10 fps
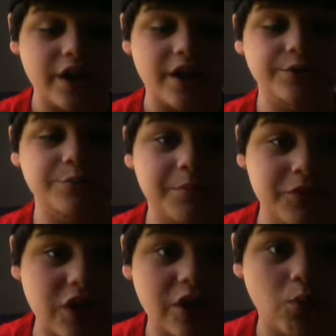And you may be
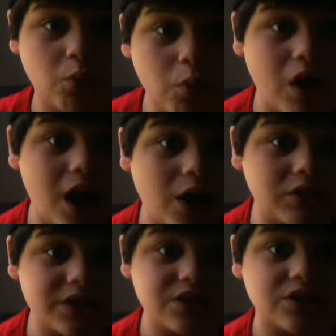saying, wow,
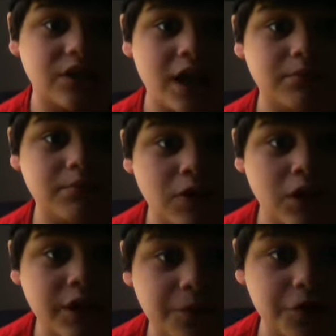that's a lot of
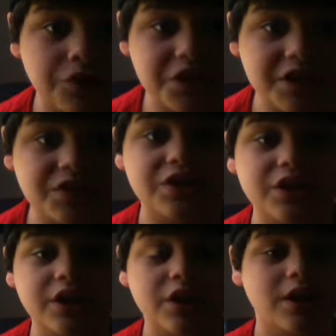money for
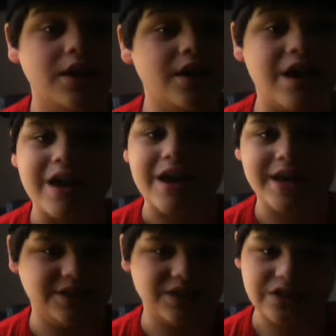Disney.
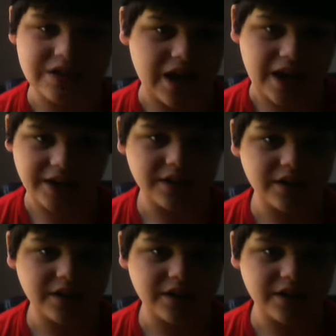It's not.